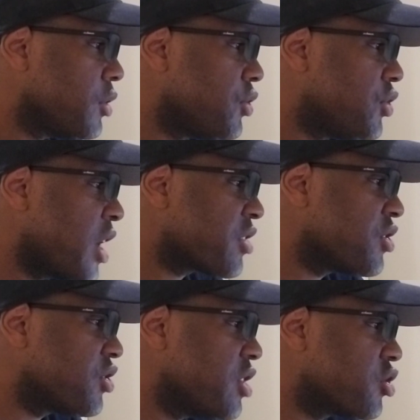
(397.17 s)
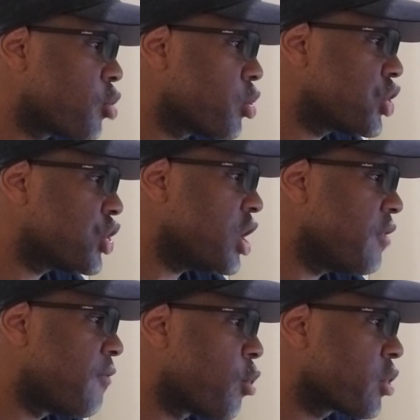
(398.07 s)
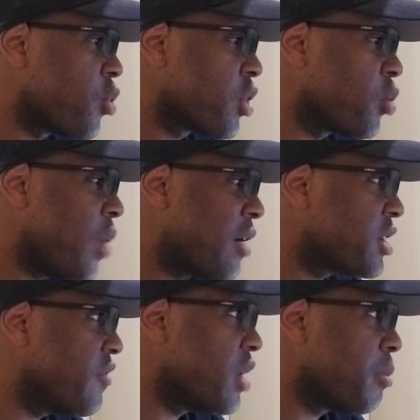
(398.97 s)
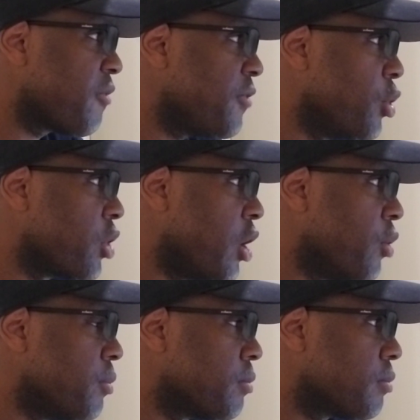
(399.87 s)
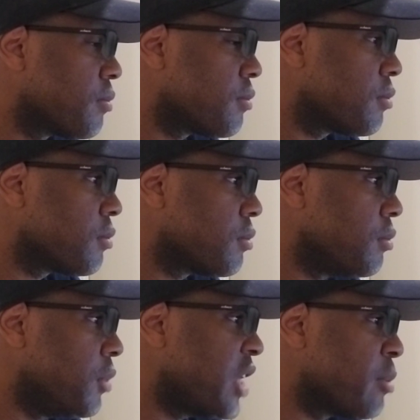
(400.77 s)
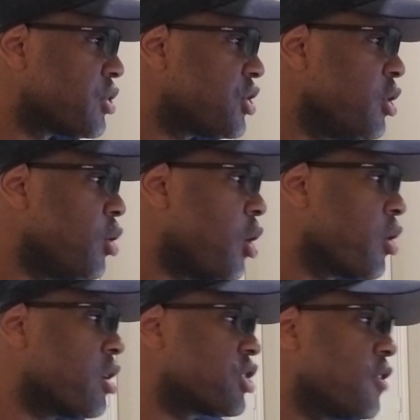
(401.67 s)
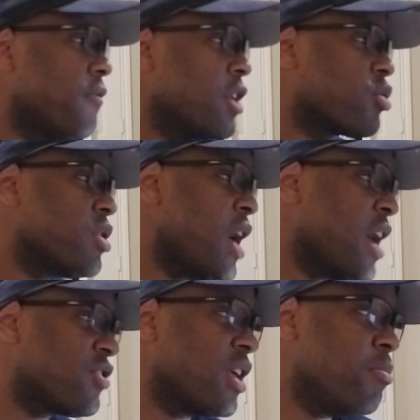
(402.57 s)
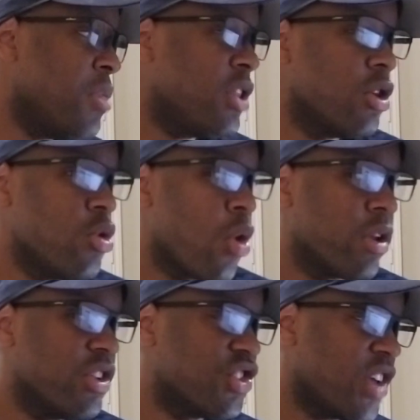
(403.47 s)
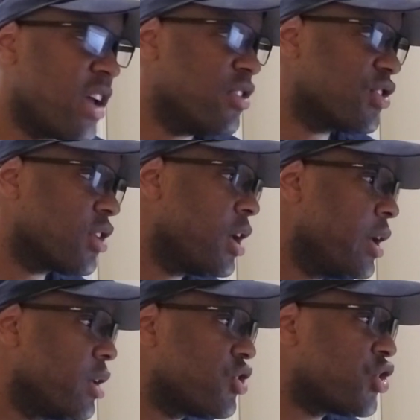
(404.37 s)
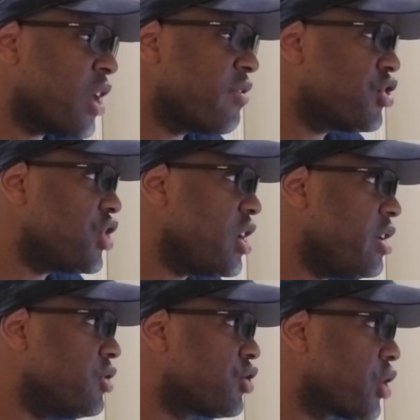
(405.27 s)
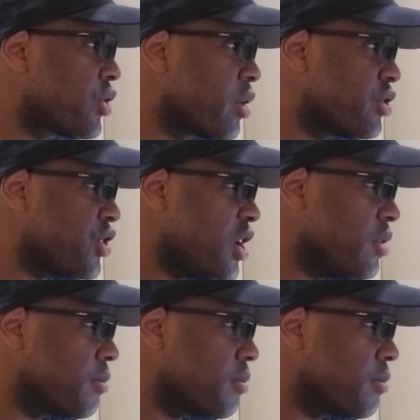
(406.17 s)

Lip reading: Texans didn't score shit in the fourth quarter while giving up a field goal, but they would still hold on to the victory as they beat the New Orleans Saints 17-13.